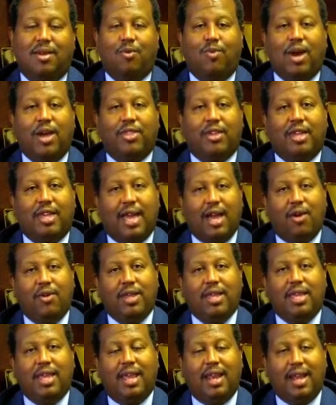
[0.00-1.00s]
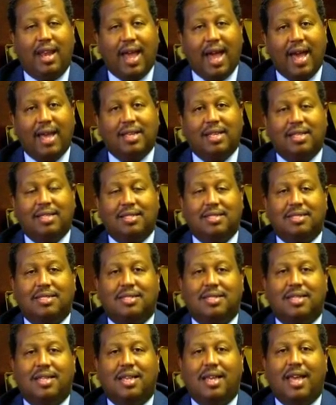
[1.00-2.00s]
While the county cannot
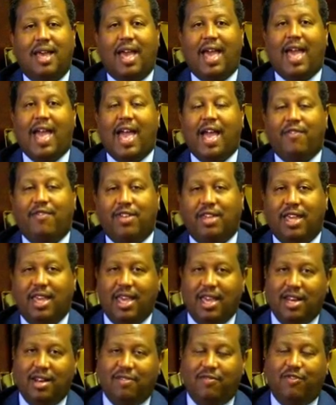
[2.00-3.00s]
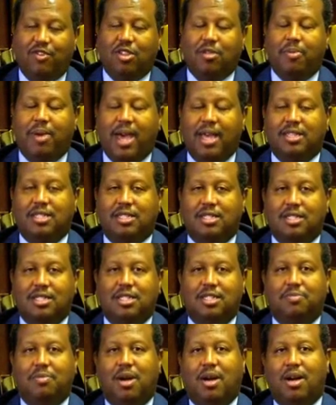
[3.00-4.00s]
advocate for the passage of
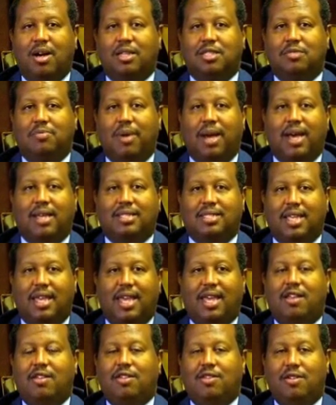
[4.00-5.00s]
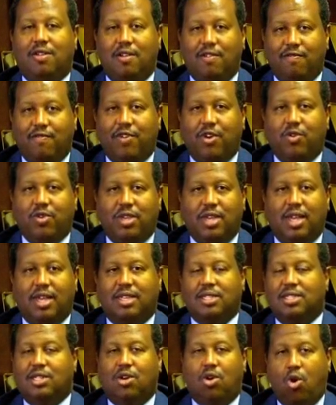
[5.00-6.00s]
these bonds by saying vote
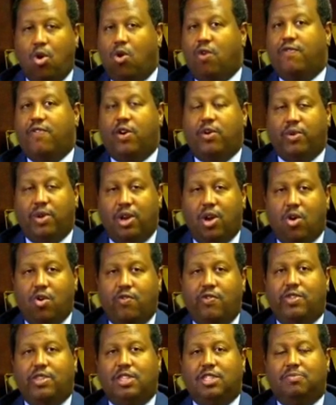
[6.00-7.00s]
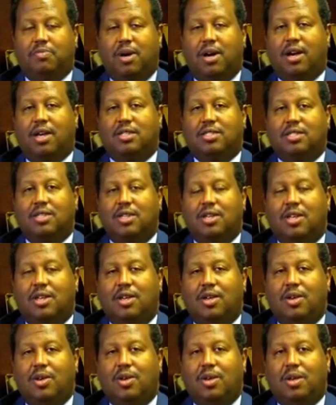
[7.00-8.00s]
yes or vote no for these bonds,
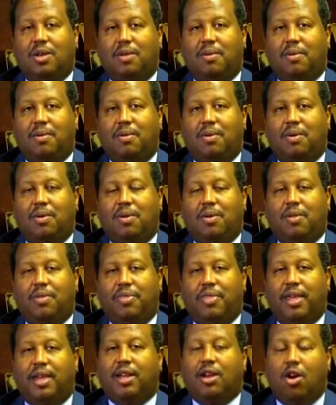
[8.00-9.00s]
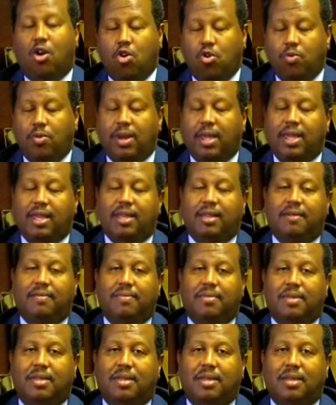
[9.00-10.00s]
they can only
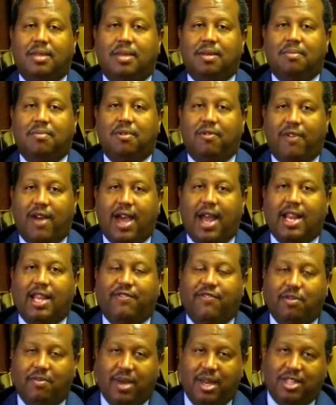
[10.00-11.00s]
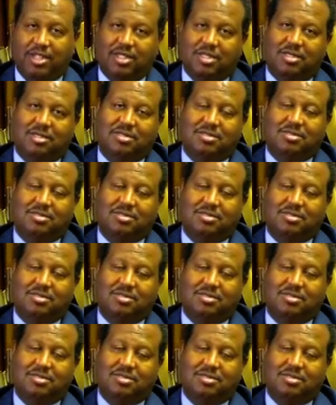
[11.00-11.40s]
provide information.